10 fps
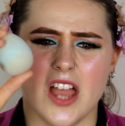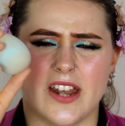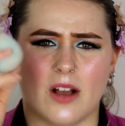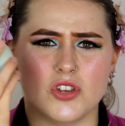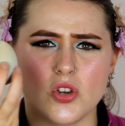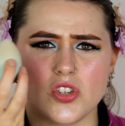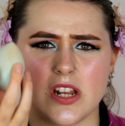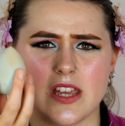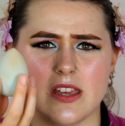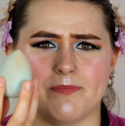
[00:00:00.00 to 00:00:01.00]
Now,
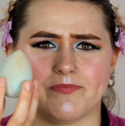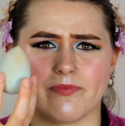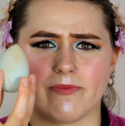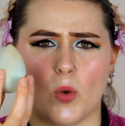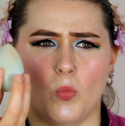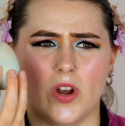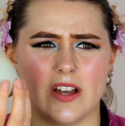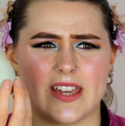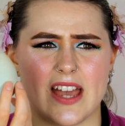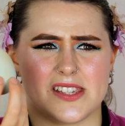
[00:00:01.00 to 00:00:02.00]
usually when
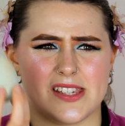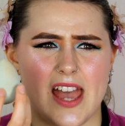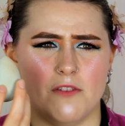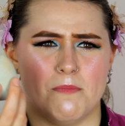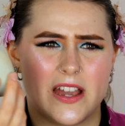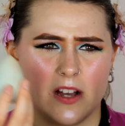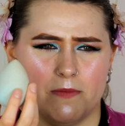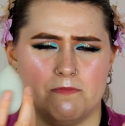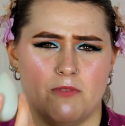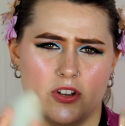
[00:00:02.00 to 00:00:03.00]
I get a set of
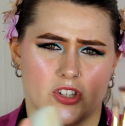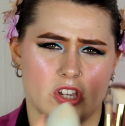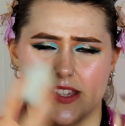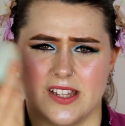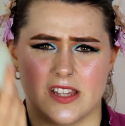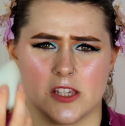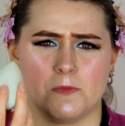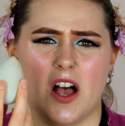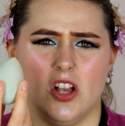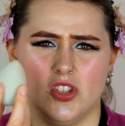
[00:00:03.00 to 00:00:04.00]
makeup brushes and a
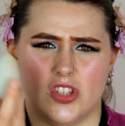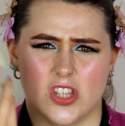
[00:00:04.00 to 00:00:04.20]
sponge,